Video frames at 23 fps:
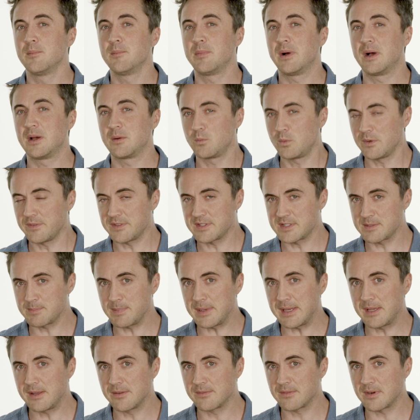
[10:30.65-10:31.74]
but with
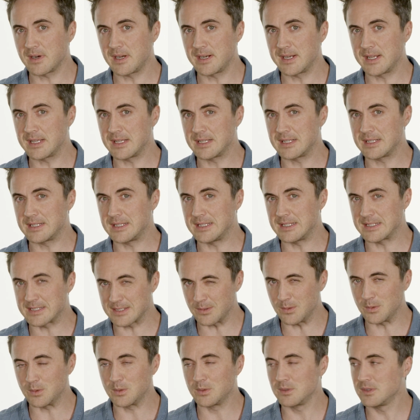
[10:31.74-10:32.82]
speaking and writing, it's
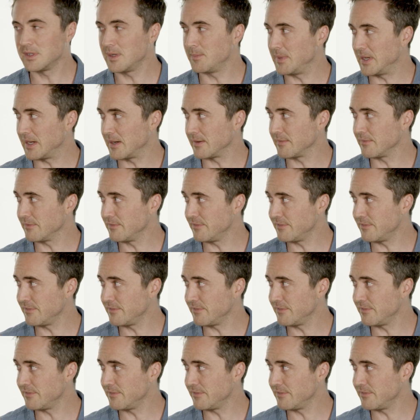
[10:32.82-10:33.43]
all about